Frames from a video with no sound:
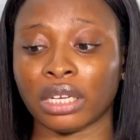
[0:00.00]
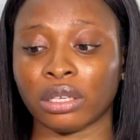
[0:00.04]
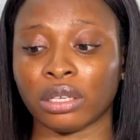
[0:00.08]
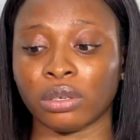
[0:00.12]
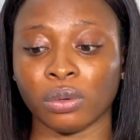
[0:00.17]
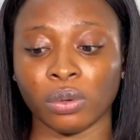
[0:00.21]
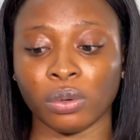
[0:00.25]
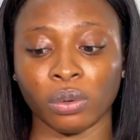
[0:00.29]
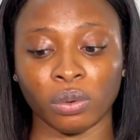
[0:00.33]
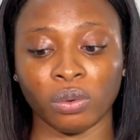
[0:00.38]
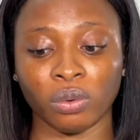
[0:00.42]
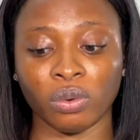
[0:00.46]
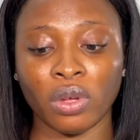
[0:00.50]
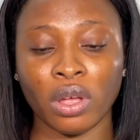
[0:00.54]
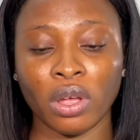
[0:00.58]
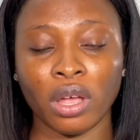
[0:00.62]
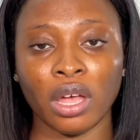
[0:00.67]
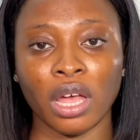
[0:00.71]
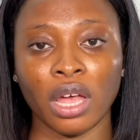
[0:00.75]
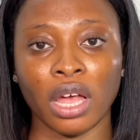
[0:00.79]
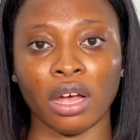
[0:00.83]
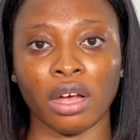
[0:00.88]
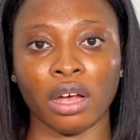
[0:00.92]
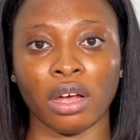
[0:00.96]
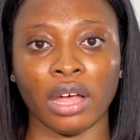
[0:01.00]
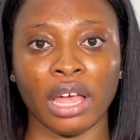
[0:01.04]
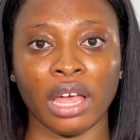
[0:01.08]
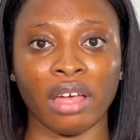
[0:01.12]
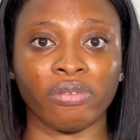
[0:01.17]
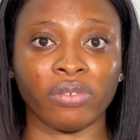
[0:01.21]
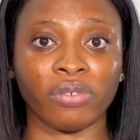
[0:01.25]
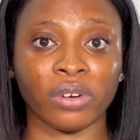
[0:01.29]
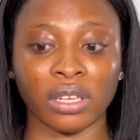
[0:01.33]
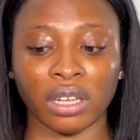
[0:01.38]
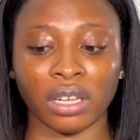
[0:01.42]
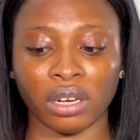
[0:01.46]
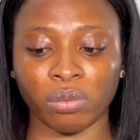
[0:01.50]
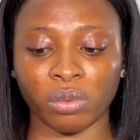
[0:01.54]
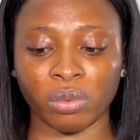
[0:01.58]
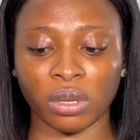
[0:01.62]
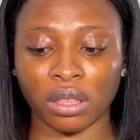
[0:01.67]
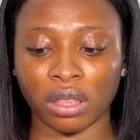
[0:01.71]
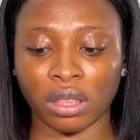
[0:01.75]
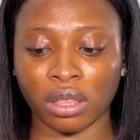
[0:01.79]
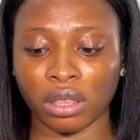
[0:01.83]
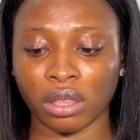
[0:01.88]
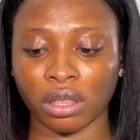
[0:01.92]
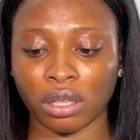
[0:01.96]
the whole everything
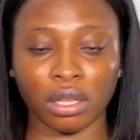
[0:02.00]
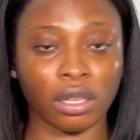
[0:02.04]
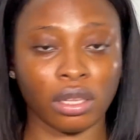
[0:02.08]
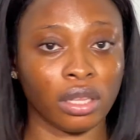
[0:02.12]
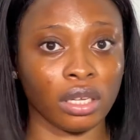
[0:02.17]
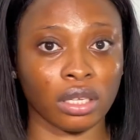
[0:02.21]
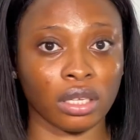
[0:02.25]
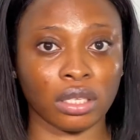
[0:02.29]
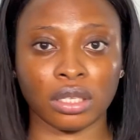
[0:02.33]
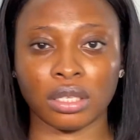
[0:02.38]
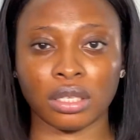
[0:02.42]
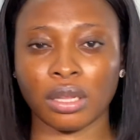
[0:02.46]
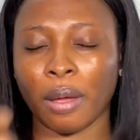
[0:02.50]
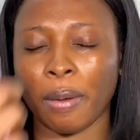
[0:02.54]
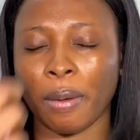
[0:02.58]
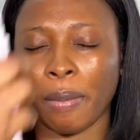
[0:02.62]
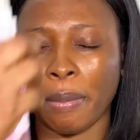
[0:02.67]
with this.